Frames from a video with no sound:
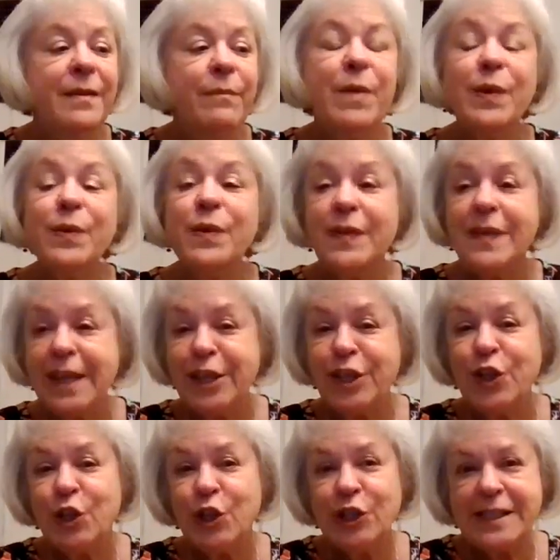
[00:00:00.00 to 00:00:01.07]
most
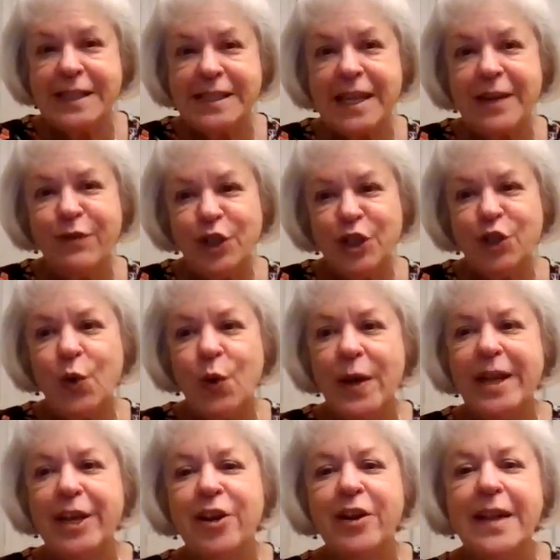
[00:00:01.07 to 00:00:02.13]
senior Discovery toy
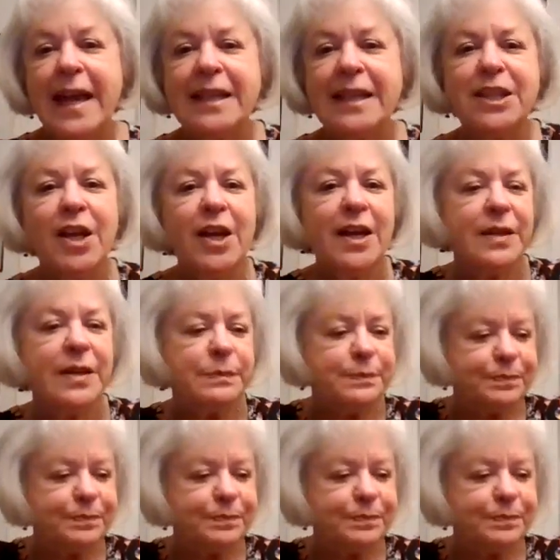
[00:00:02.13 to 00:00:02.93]
in our catalog,